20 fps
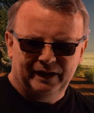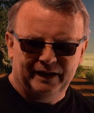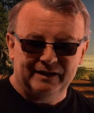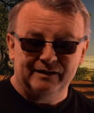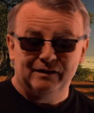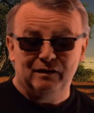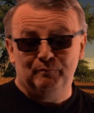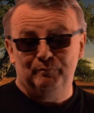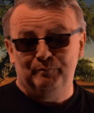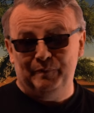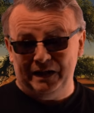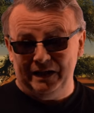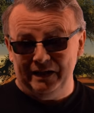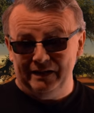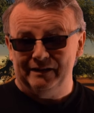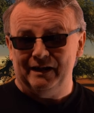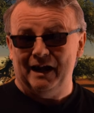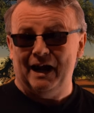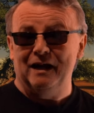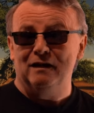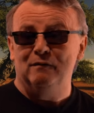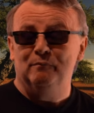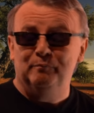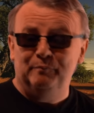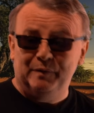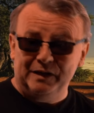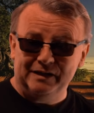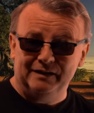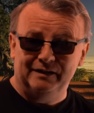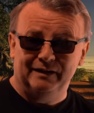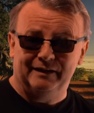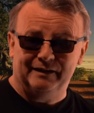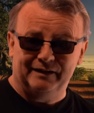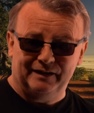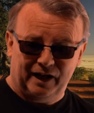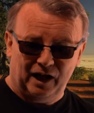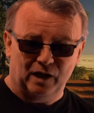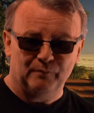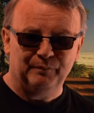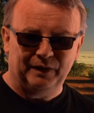It is the biggest and busiest
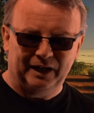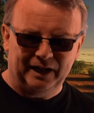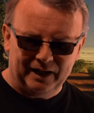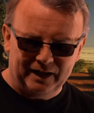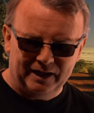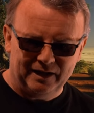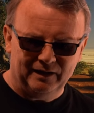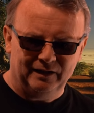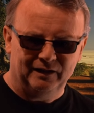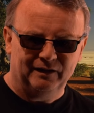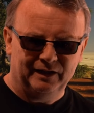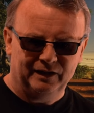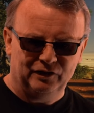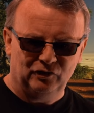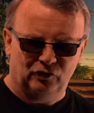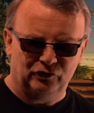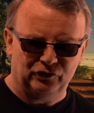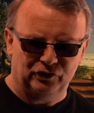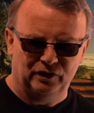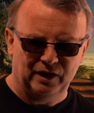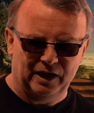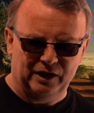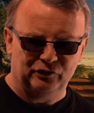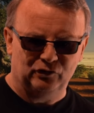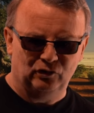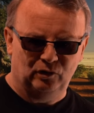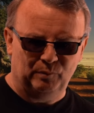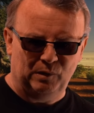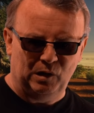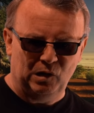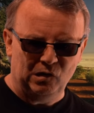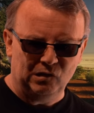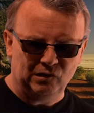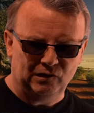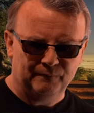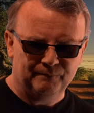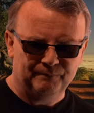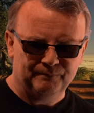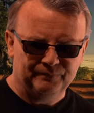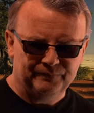camp in Etosha National
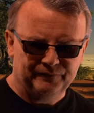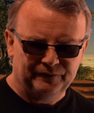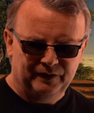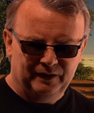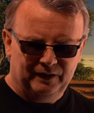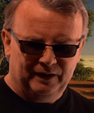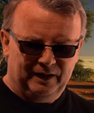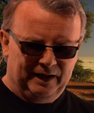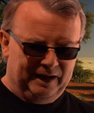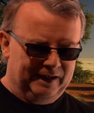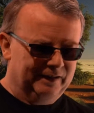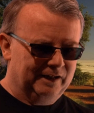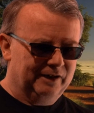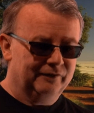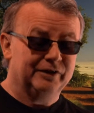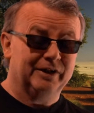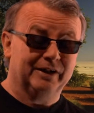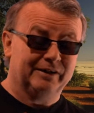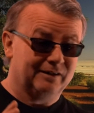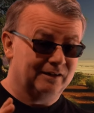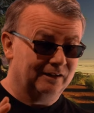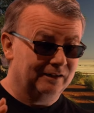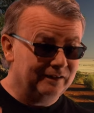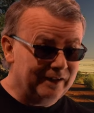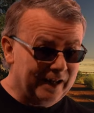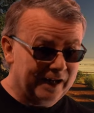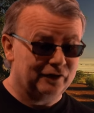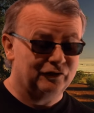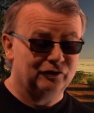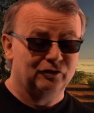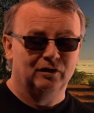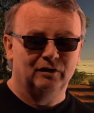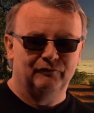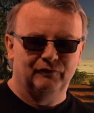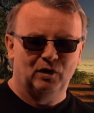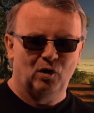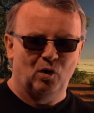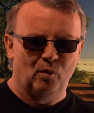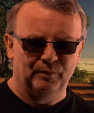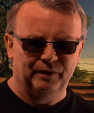Park, and there is a selection of
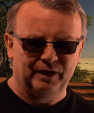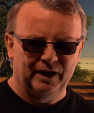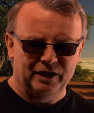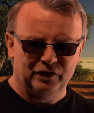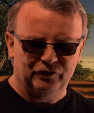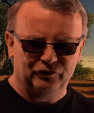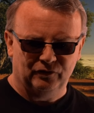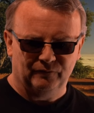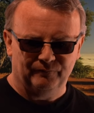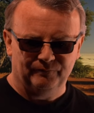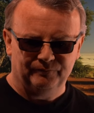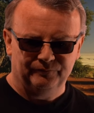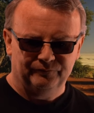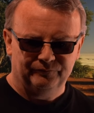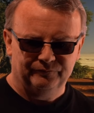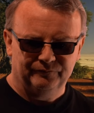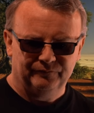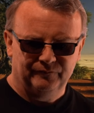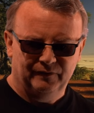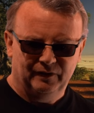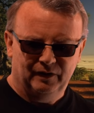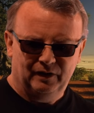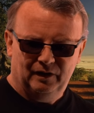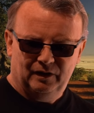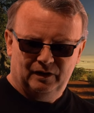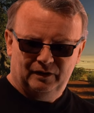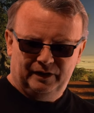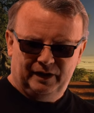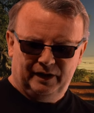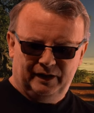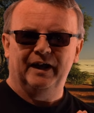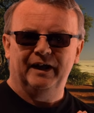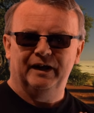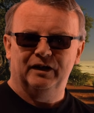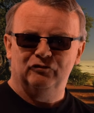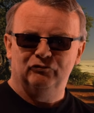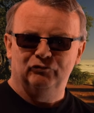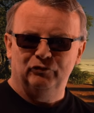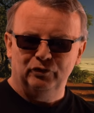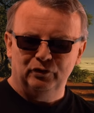accommodation. There
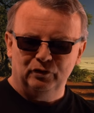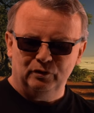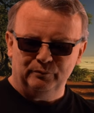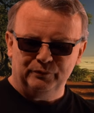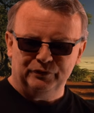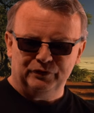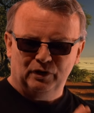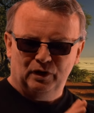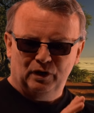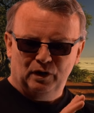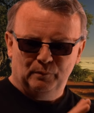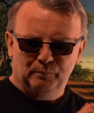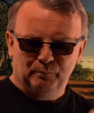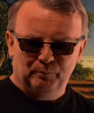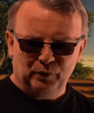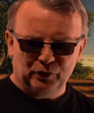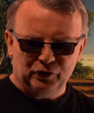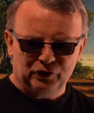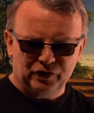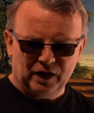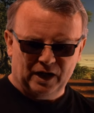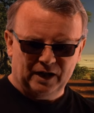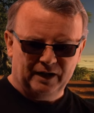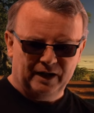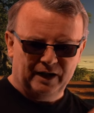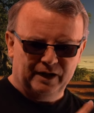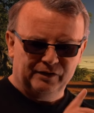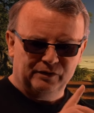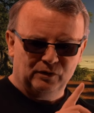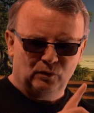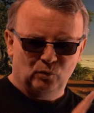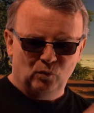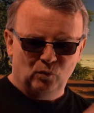is rooms, bush chalets,